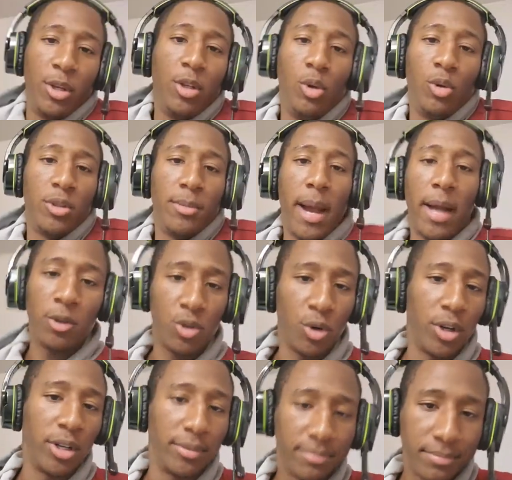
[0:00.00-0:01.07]
you lose to Michael
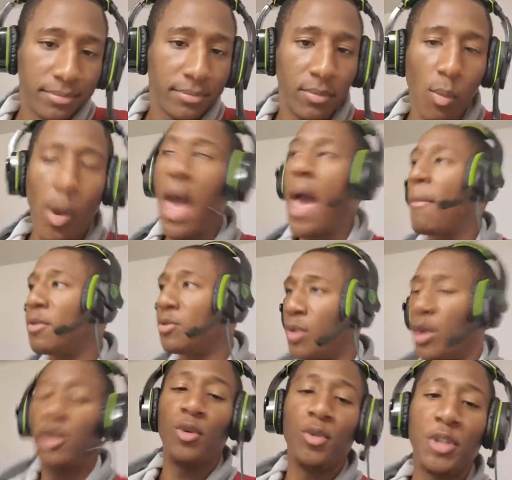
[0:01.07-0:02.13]
Jordan? What happens
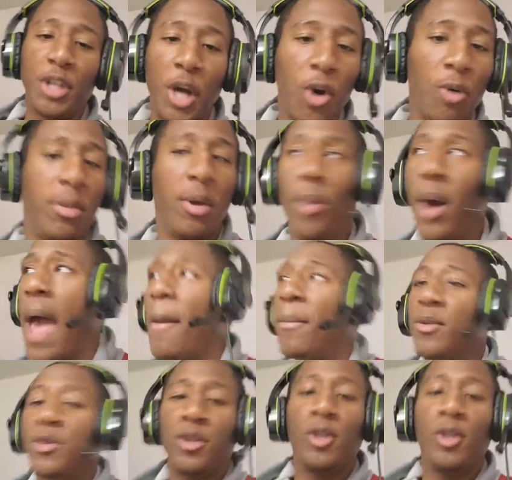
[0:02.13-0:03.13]
when you lose to Kobe? What happens